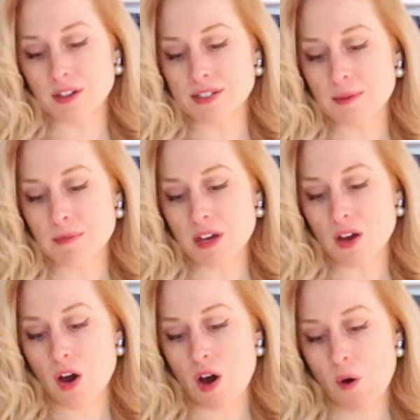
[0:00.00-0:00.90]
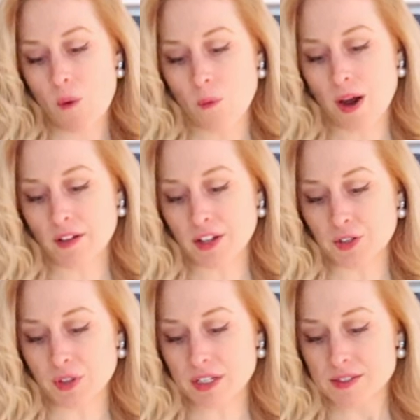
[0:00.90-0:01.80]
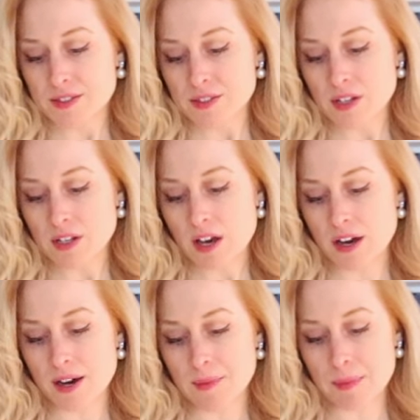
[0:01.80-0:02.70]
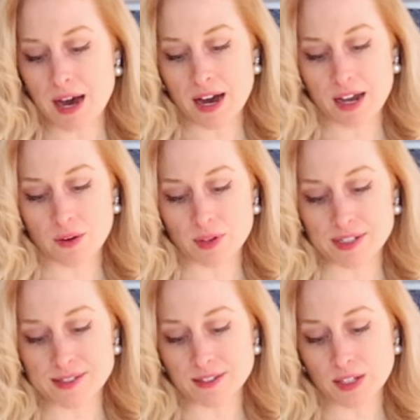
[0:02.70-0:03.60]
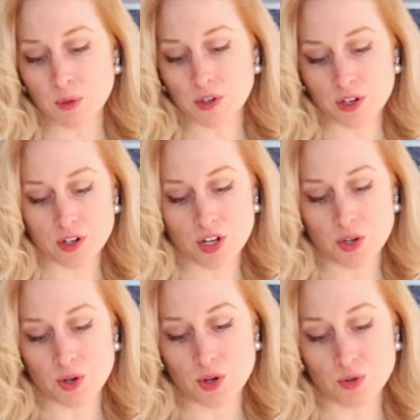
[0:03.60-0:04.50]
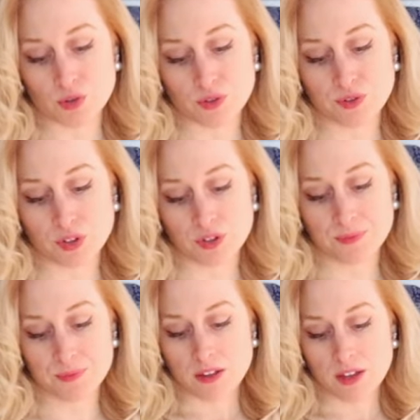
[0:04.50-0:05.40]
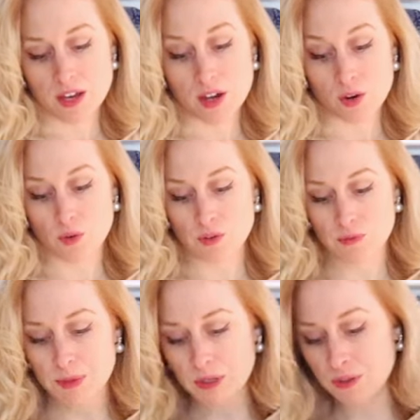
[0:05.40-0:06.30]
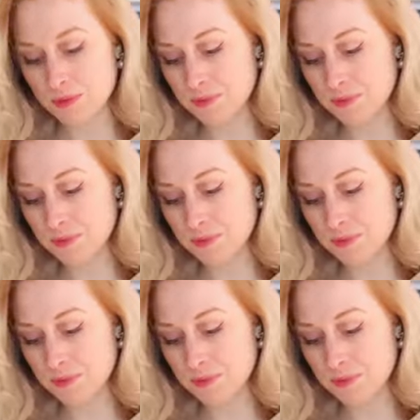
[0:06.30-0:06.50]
on something while I do this. Um, I recently ordered Nutrafol, the hair growth pill,